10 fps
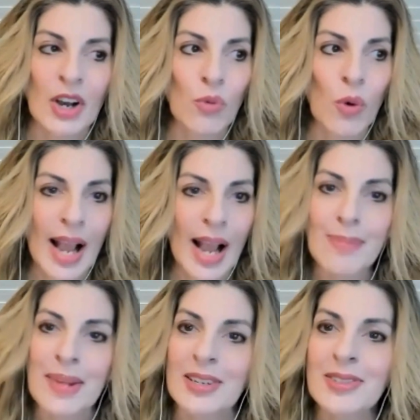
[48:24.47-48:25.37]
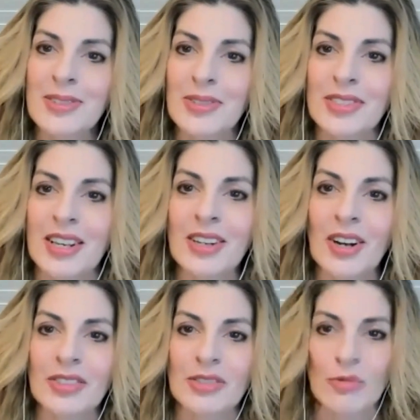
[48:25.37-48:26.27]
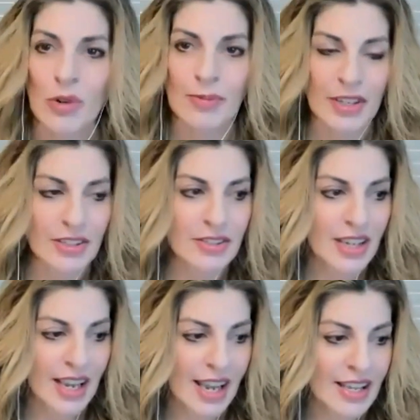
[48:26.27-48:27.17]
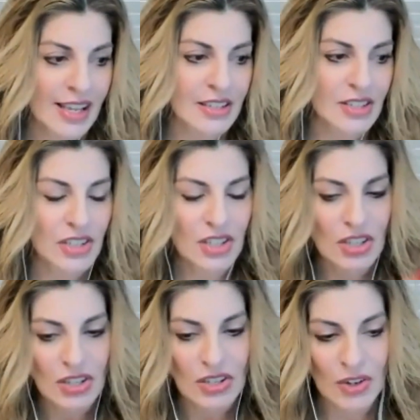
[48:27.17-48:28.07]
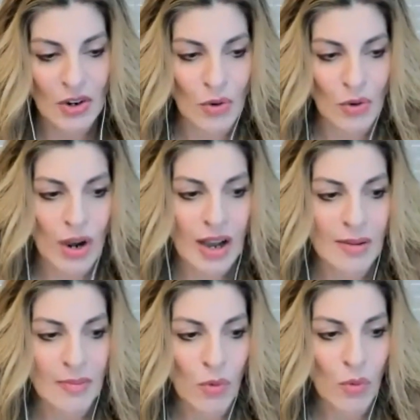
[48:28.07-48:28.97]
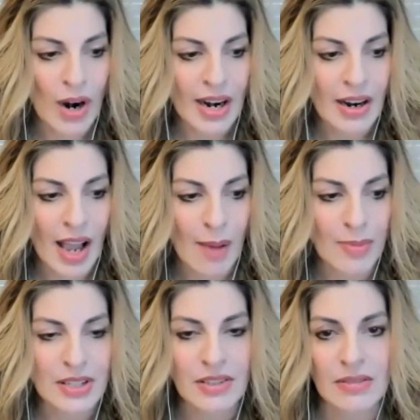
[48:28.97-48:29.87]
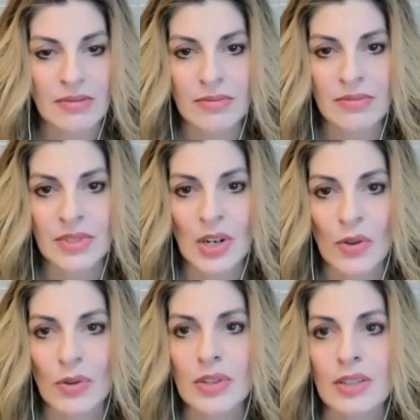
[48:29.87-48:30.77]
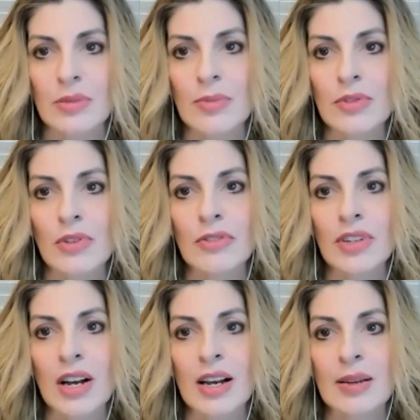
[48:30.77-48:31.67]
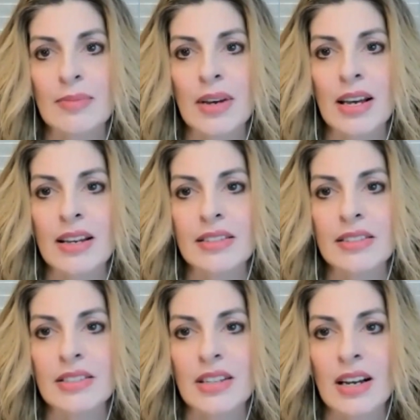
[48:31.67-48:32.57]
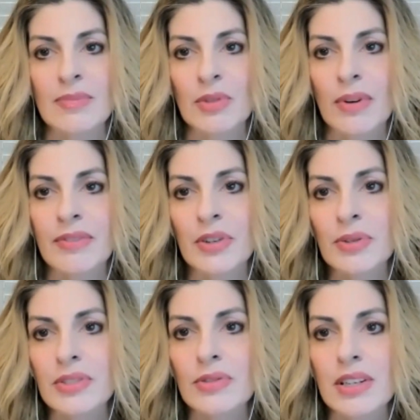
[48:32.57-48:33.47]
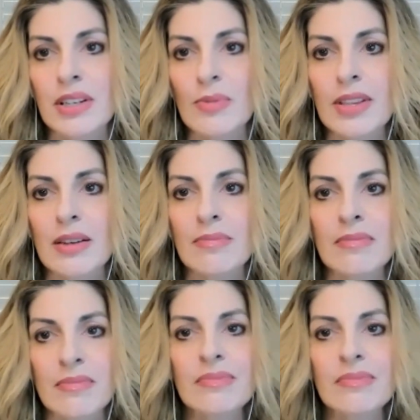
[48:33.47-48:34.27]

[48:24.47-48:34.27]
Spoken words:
what happened to said calls and form fills, and what happened to those customers over time, and the revenue associated with them.